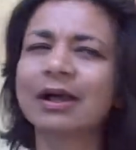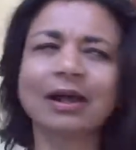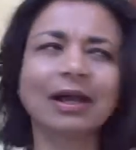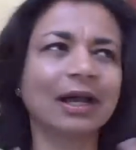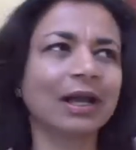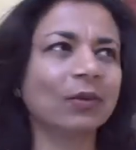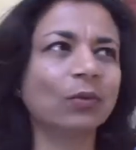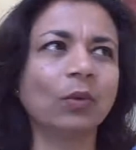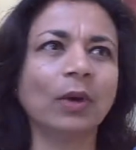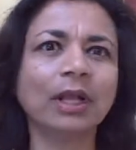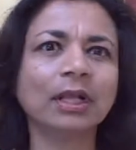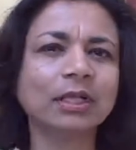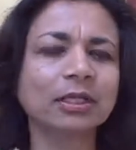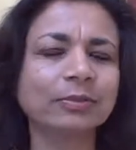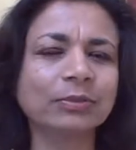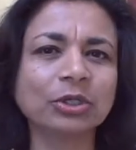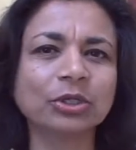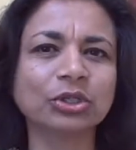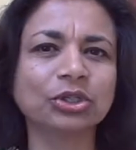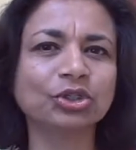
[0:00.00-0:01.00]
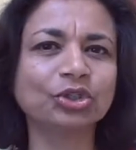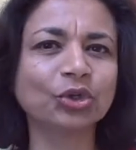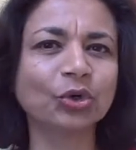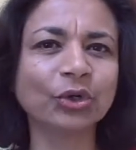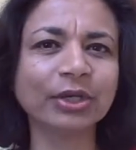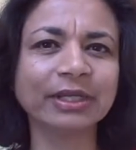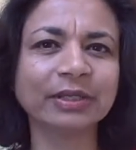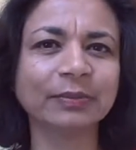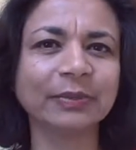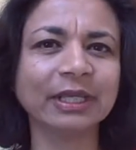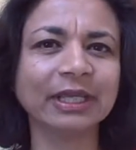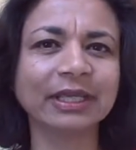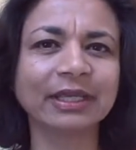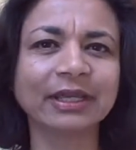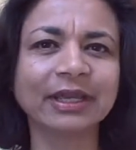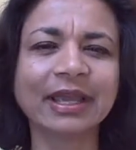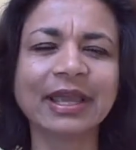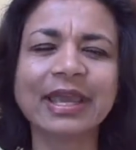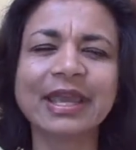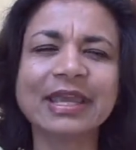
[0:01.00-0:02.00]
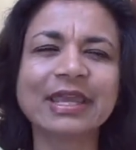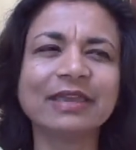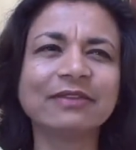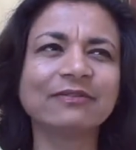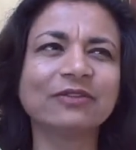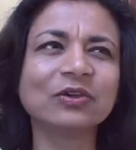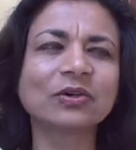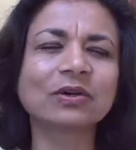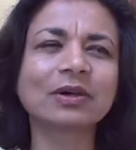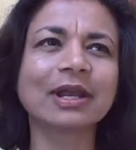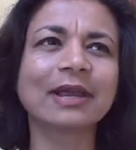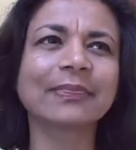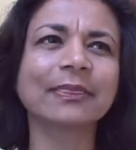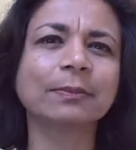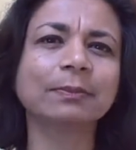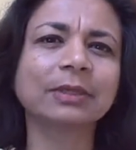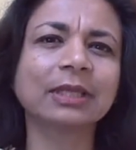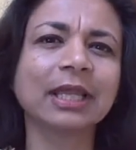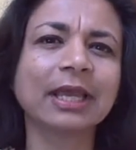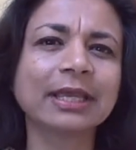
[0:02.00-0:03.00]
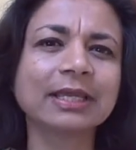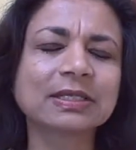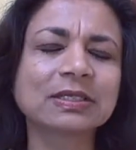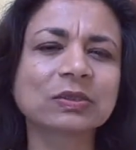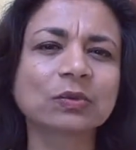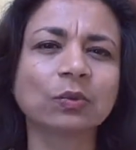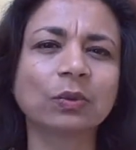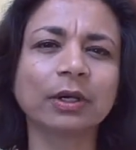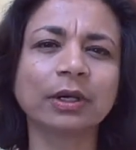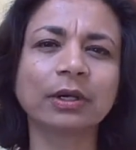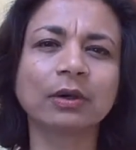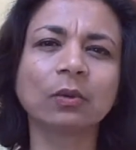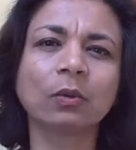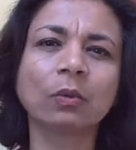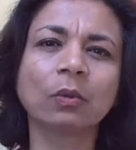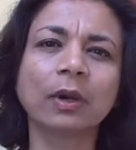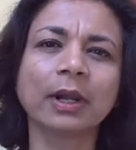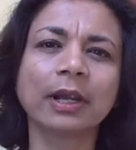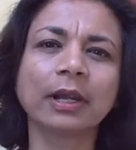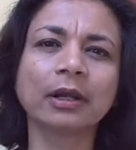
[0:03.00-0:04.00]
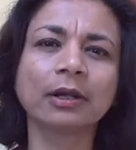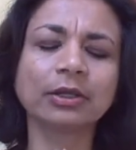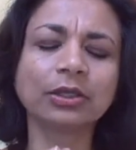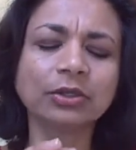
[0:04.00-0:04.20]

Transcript: I welcome you to join me. If you're at the place where